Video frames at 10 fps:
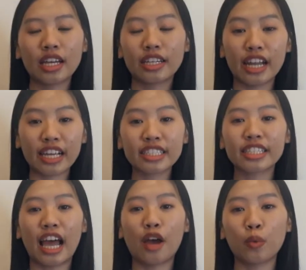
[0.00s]

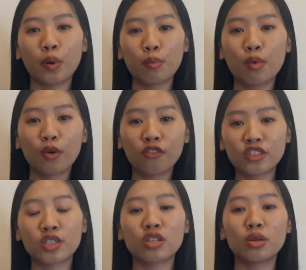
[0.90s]
Next, I will move
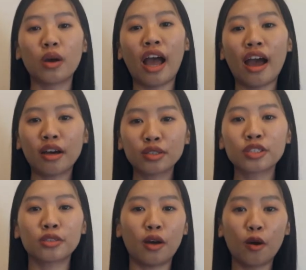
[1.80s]
to how
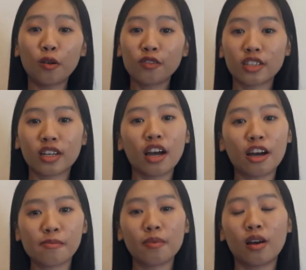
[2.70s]
to
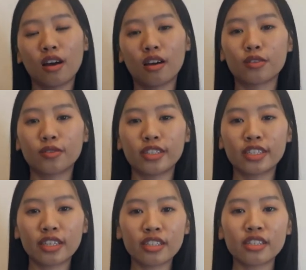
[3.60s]
overcome a
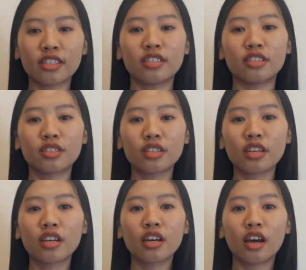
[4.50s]
resistance
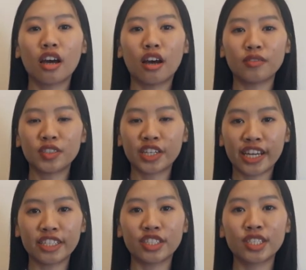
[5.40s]
of
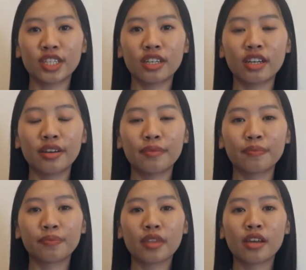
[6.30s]
change.
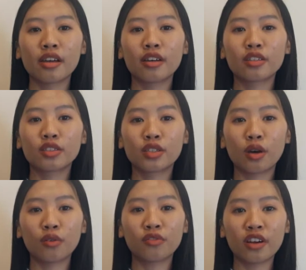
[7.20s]

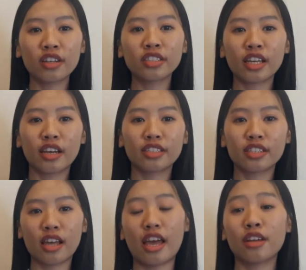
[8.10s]
So first is
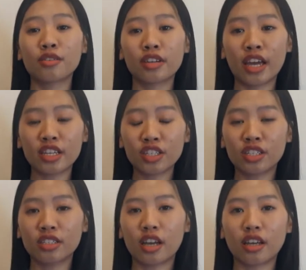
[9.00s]
the
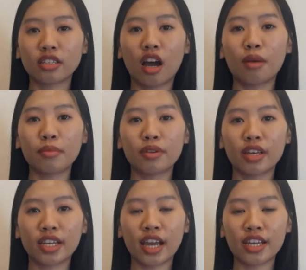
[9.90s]
education and
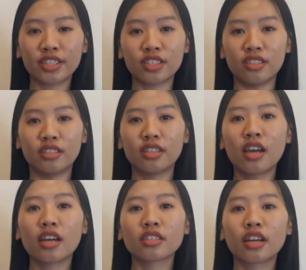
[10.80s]
communication.
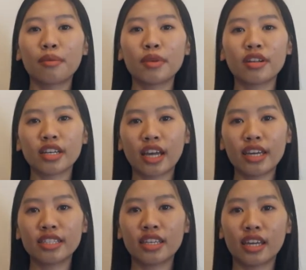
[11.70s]

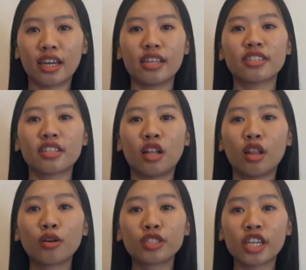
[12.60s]
Communicating is the
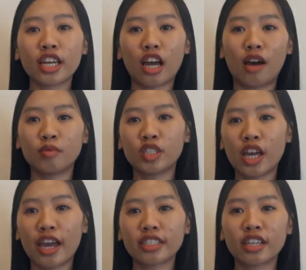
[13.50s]
logic of
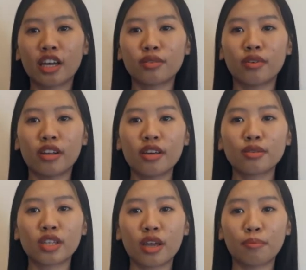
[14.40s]
change can
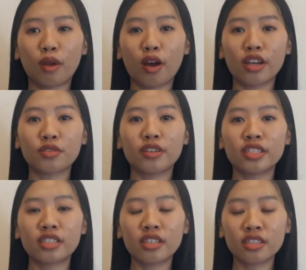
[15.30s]
reduce employee
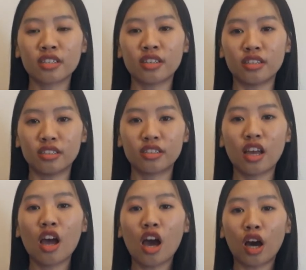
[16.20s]
resistance
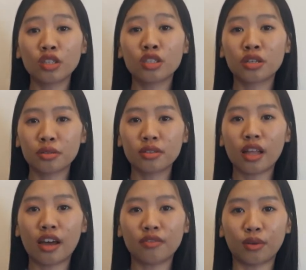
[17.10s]
on 2
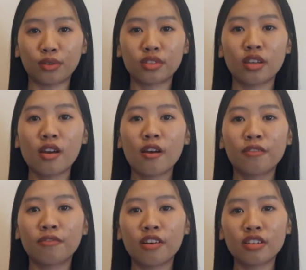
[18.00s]
levels.
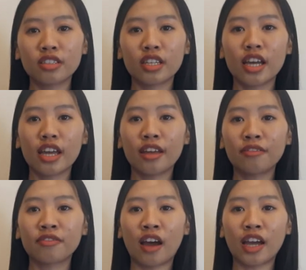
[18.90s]
First, it
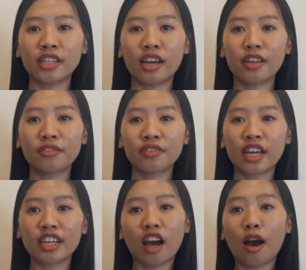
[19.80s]
finds the
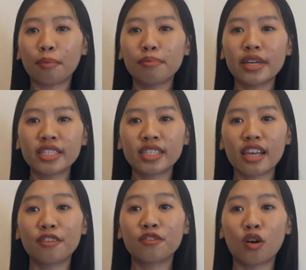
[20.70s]
effect of
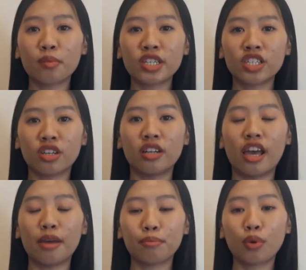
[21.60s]
misinformation
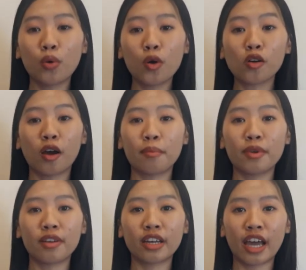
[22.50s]
and poor
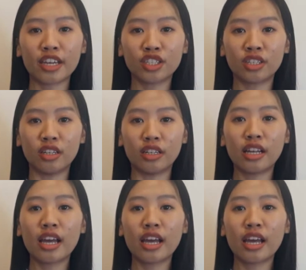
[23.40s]
communication.